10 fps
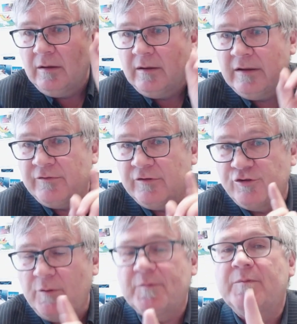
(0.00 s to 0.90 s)
If it
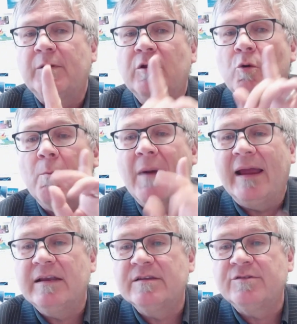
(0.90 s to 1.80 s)
drops below
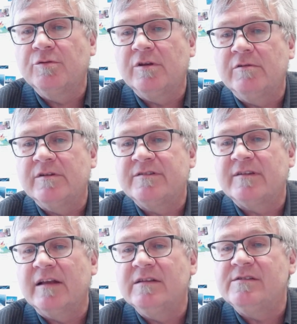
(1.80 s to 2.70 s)
minus 2 degrees
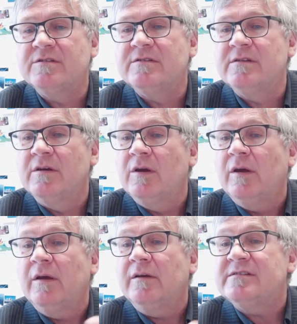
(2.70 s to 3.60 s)
Celsius,
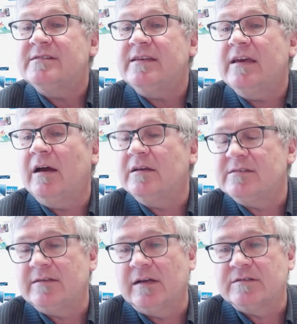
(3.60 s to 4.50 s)
sea ice
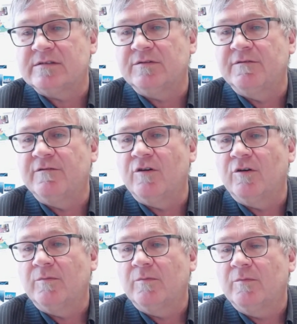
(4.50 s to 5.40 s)
starts to form.
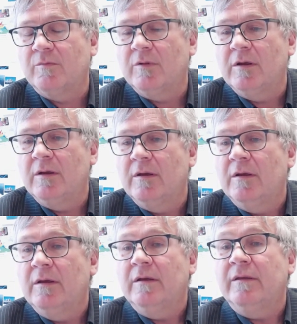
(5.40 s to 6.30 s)

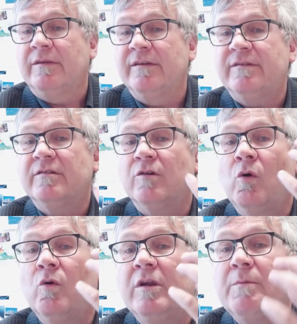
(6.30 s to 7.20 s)
This is
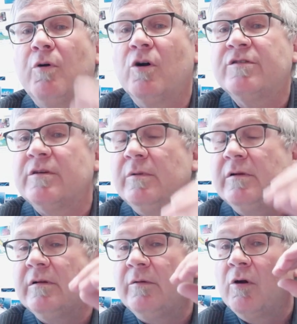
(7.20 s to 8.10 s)
only possible
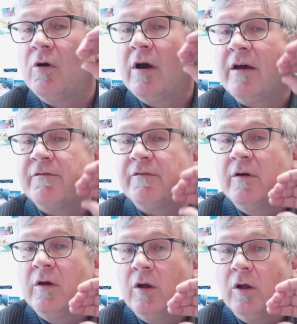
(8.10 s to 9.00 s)
if you have
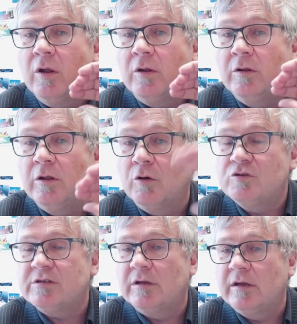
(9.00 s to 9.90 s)
low
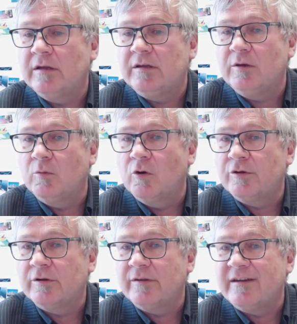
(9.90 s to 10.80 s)
salinity
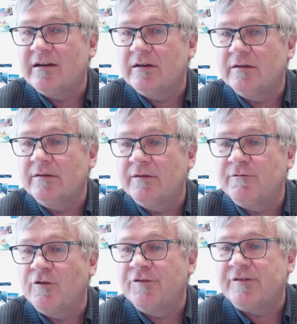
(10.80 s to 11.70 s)
water there in the
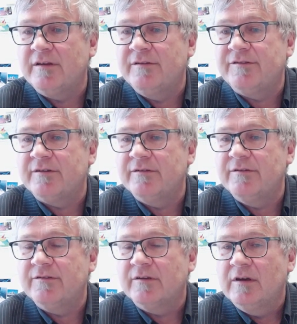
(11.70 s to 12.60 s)
first
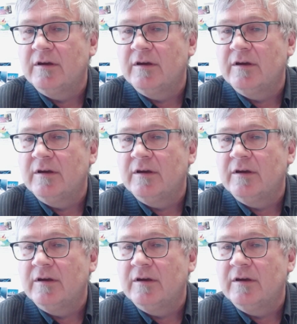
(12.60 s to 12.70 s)
instance.